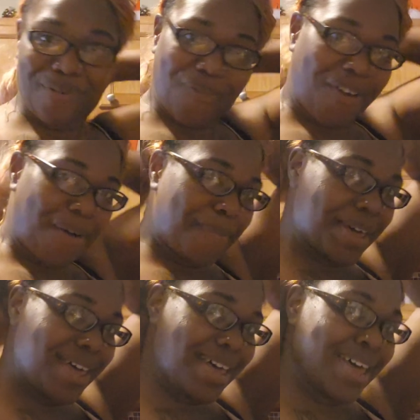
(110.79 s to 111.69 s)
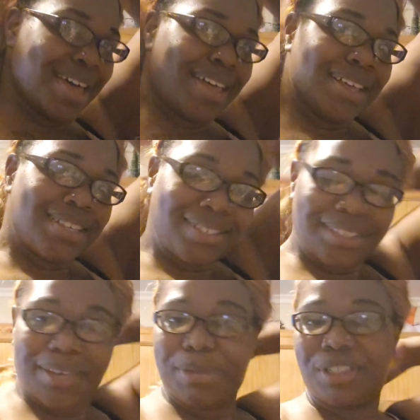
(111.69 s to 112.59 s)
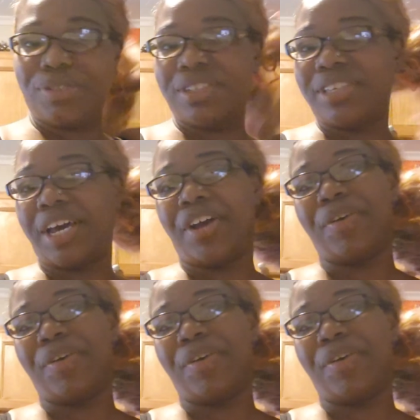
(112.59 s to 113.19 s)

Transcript: from seeing me do this hair, you